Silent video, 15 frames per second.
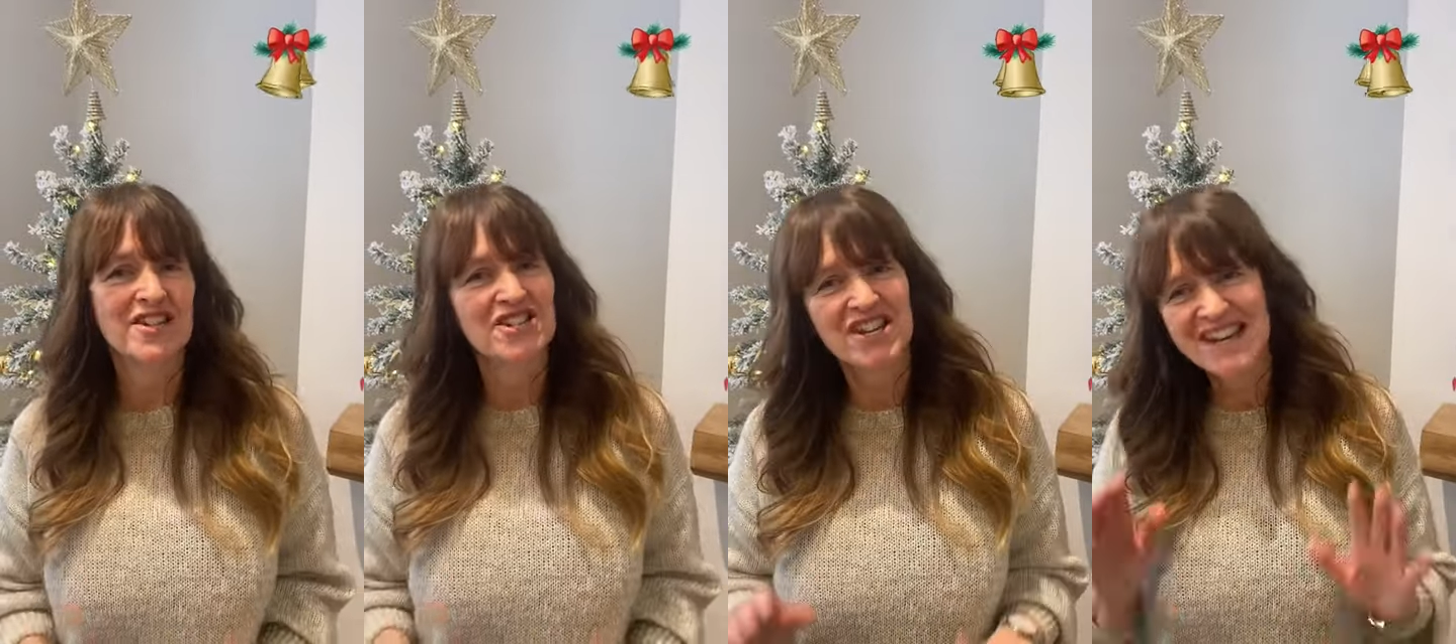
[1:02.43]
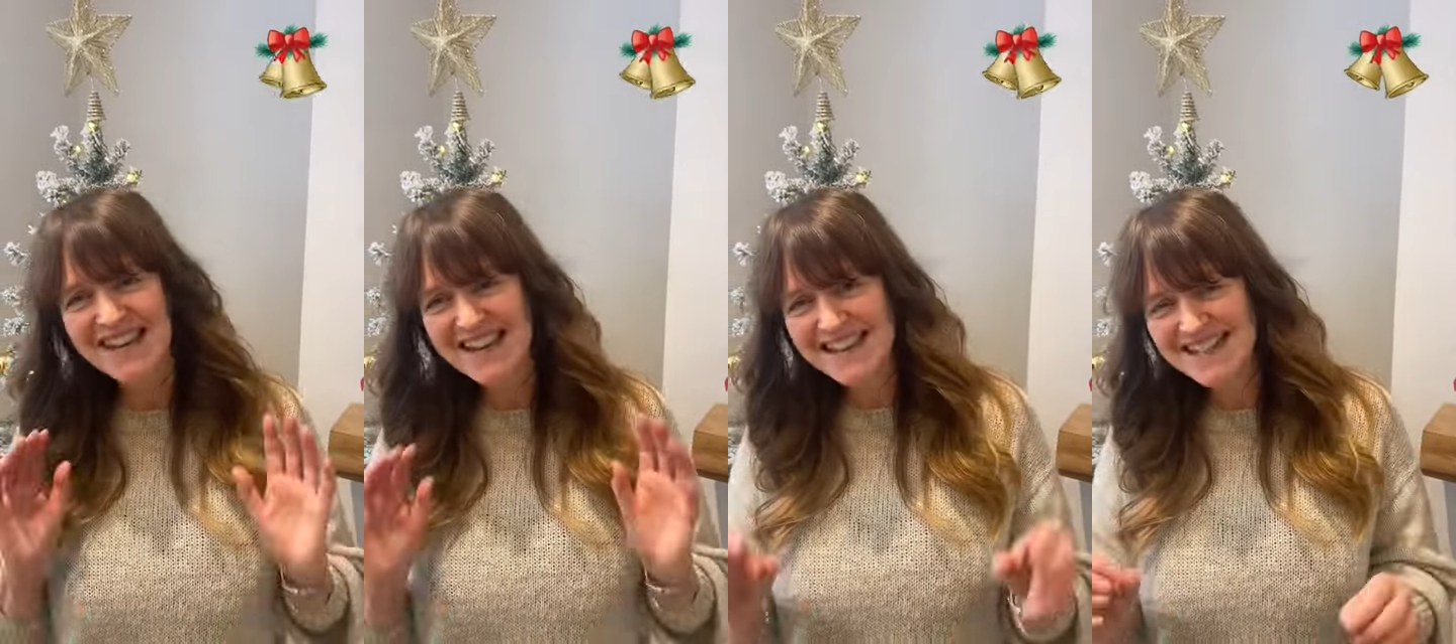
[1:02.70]

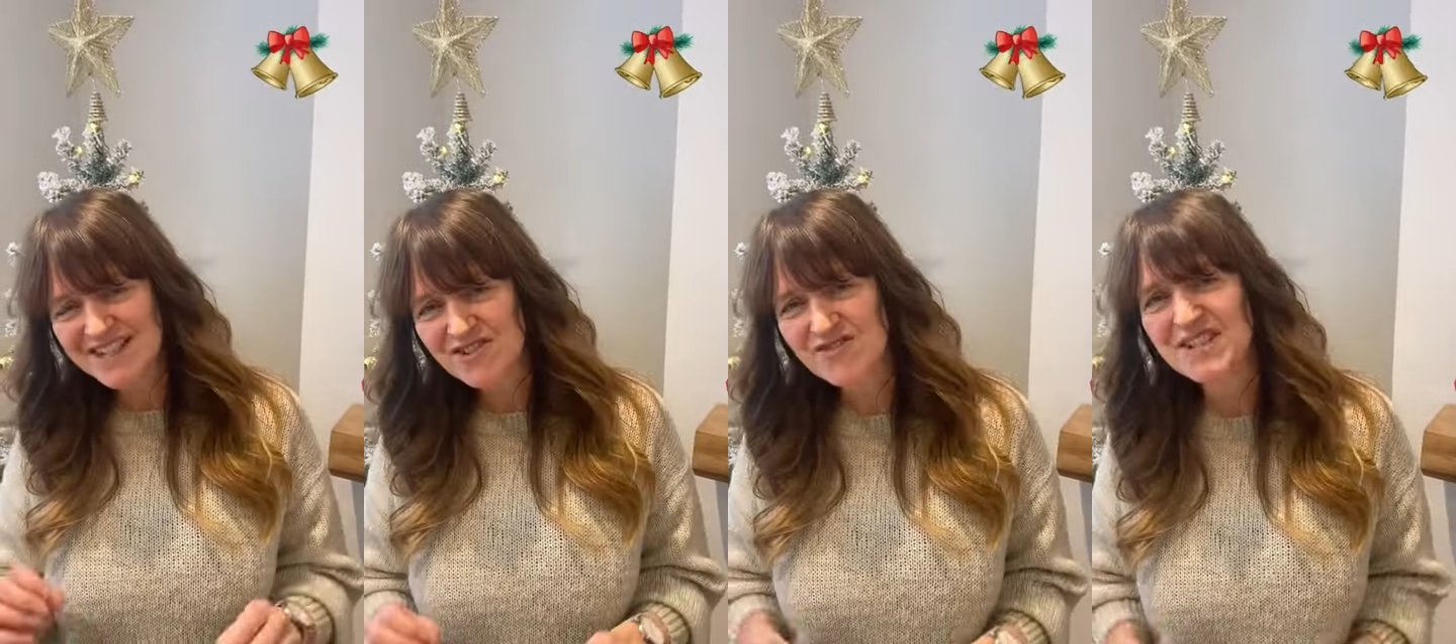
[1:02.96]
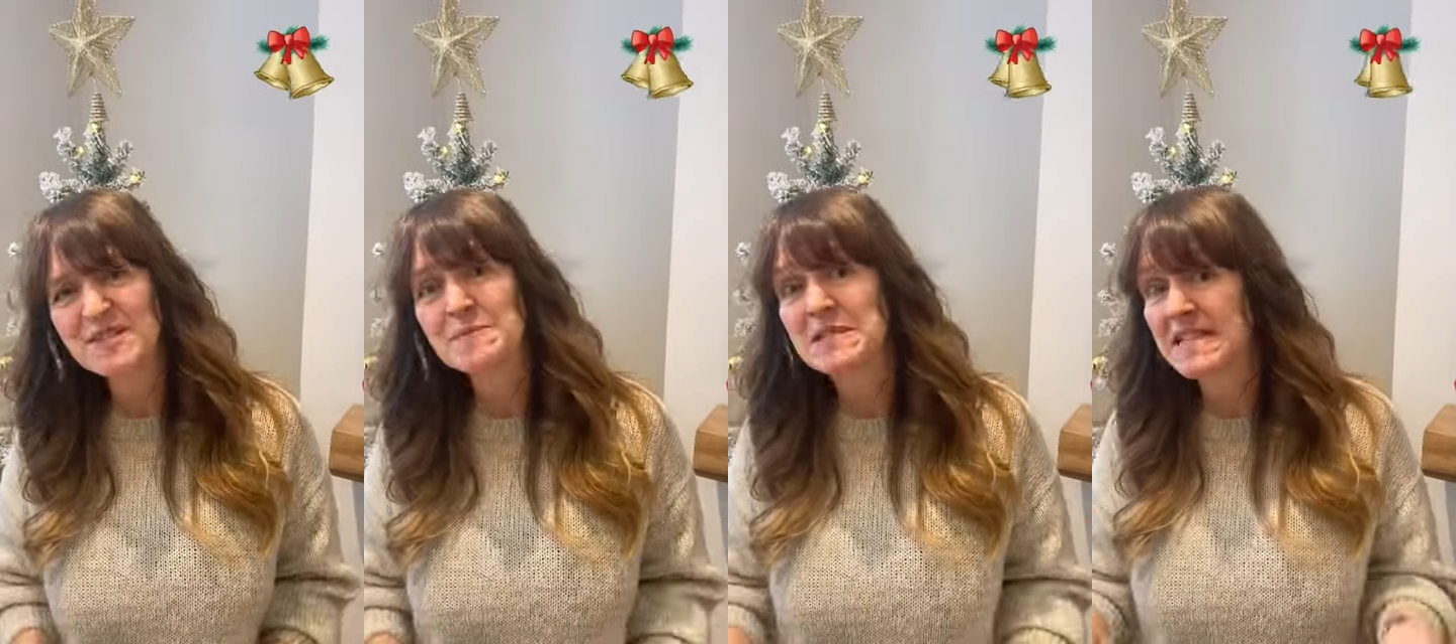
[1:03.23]
It is
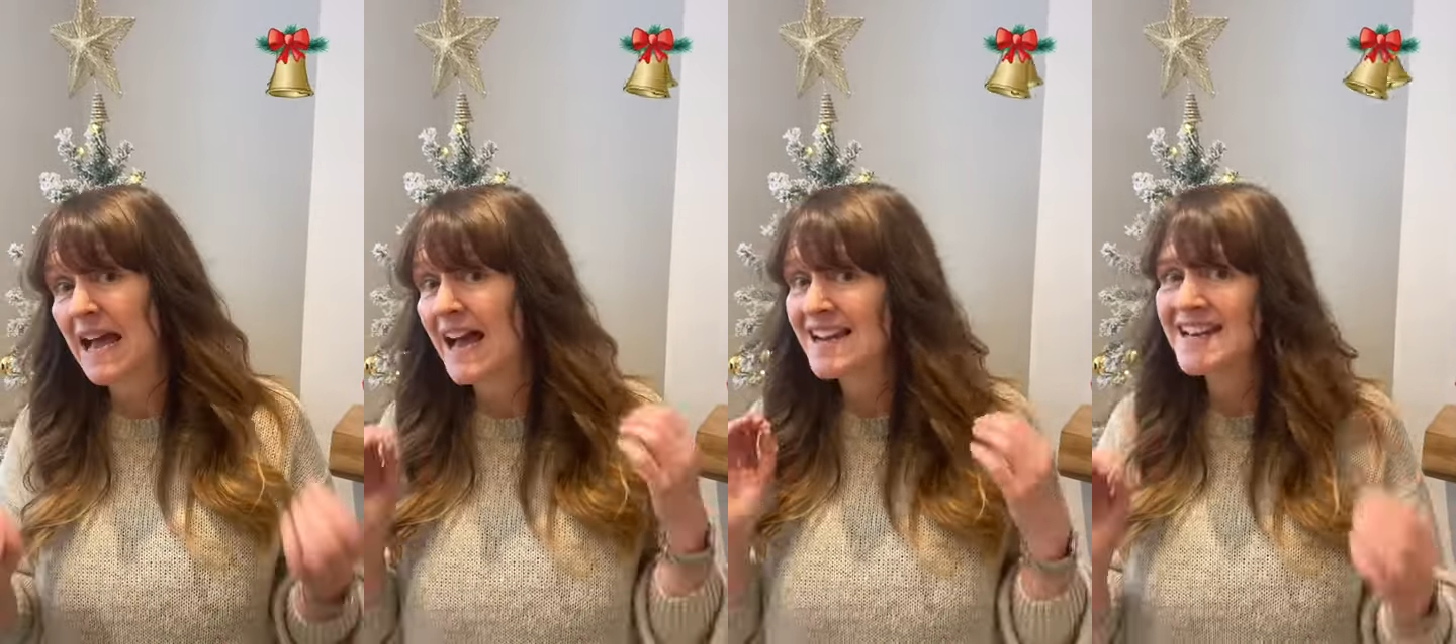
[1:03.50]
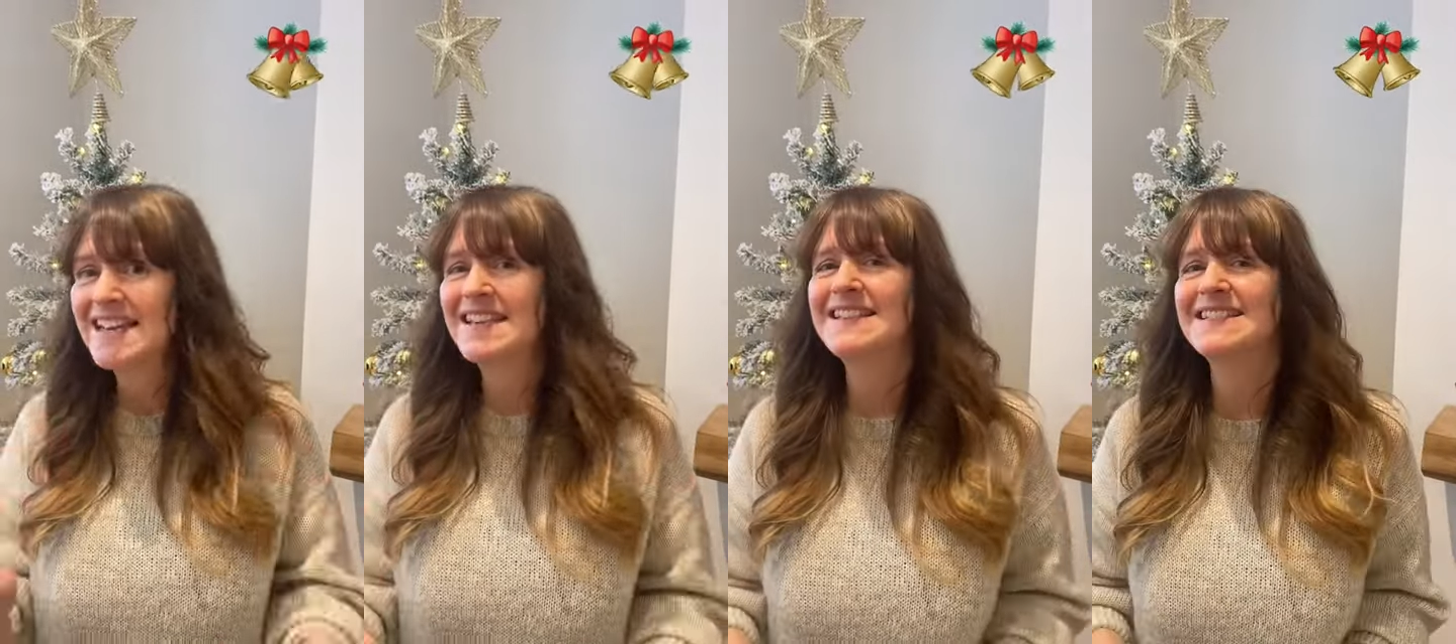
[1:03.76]
Christmas and it
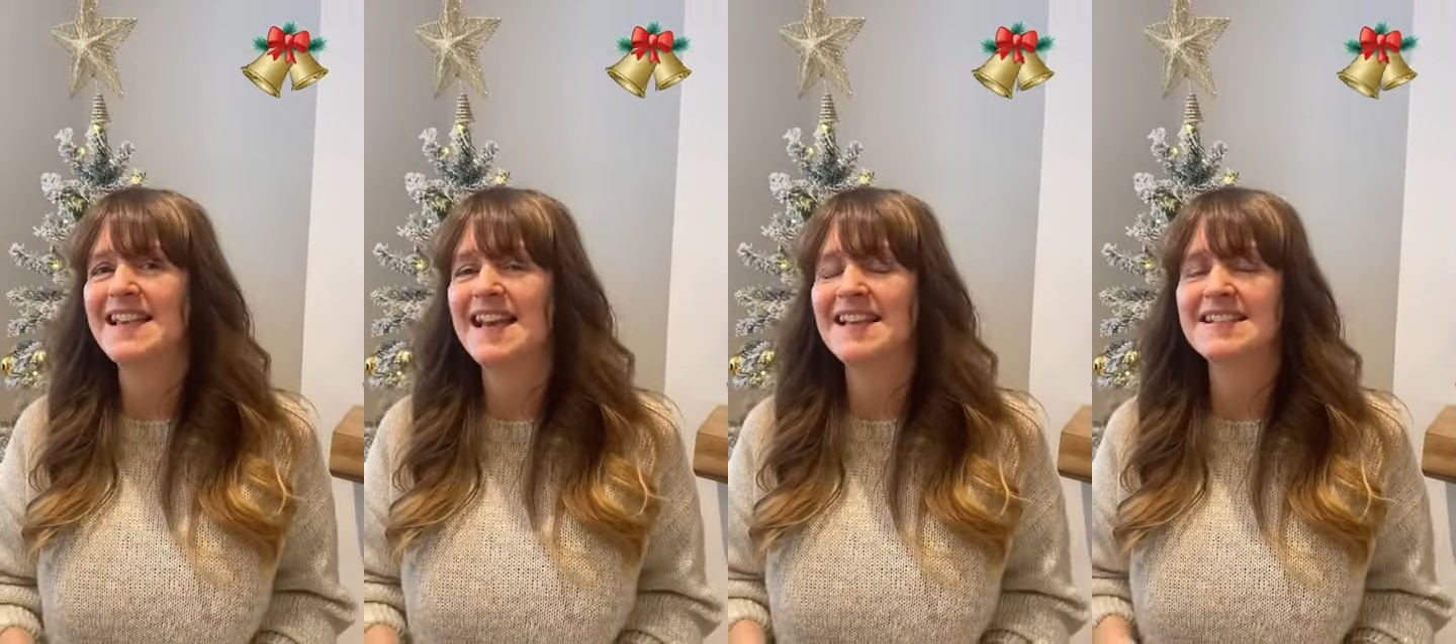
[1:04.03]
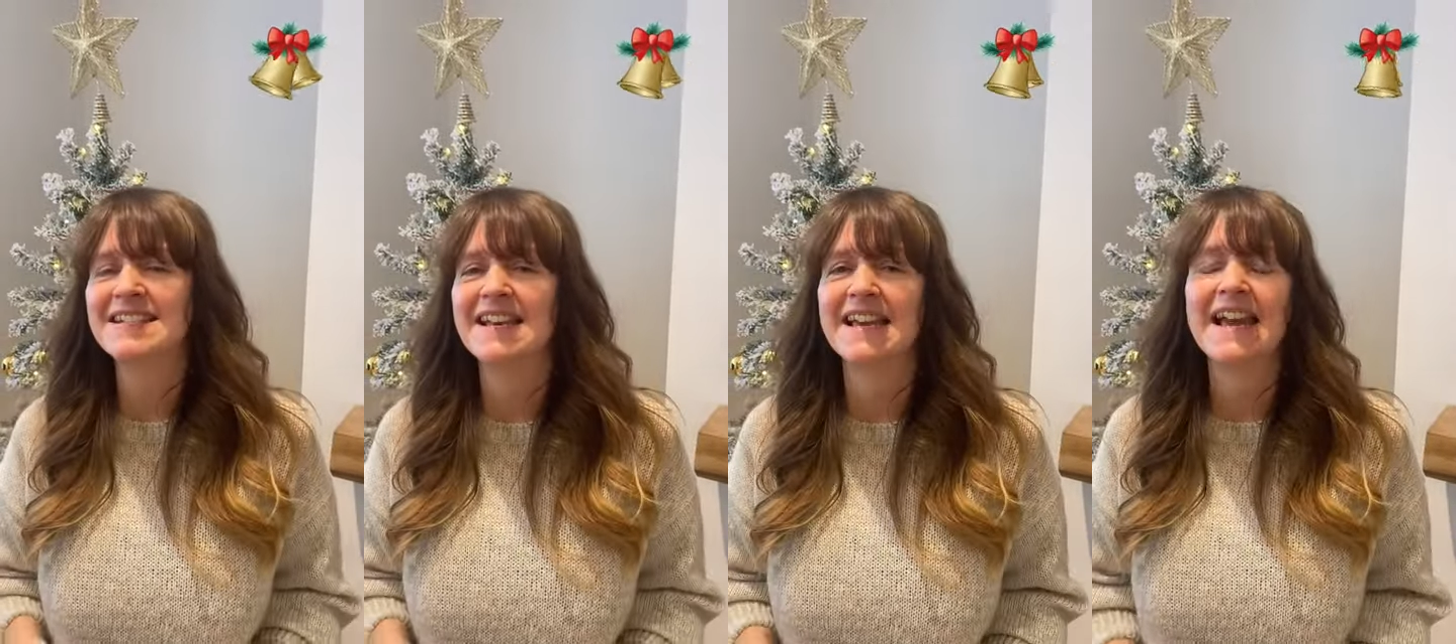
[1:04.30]
is
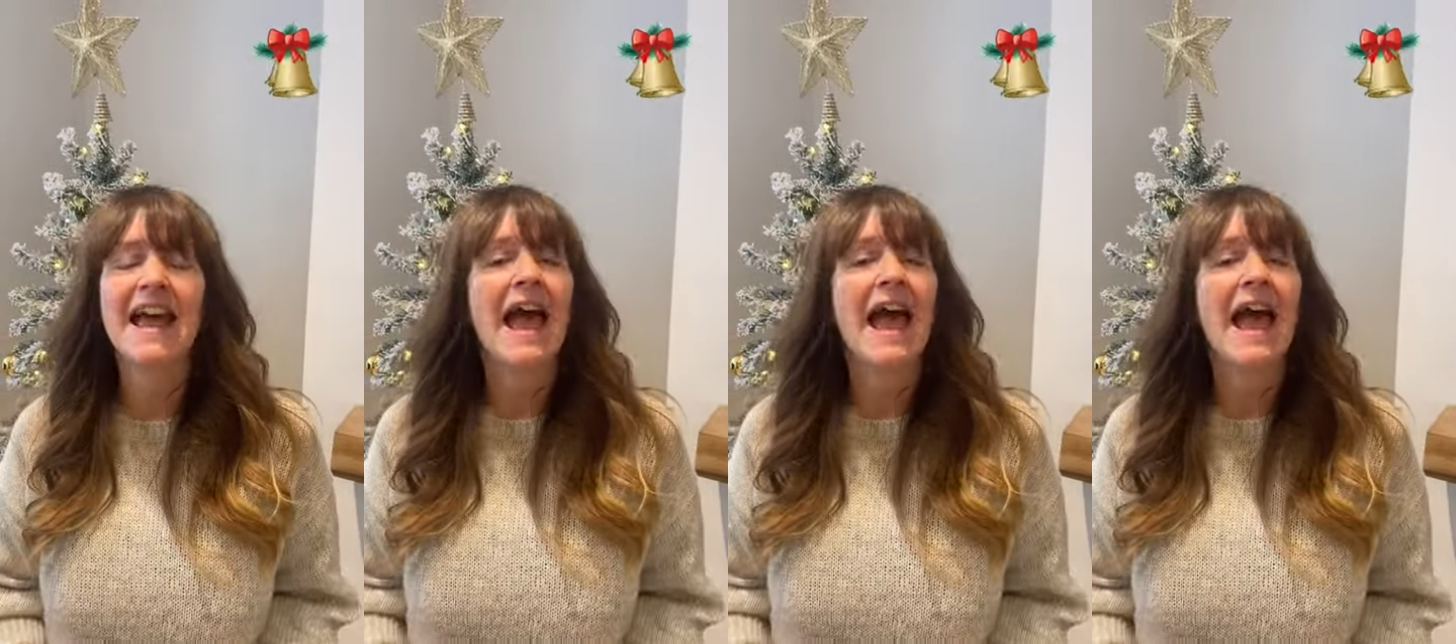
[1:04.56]
hectic,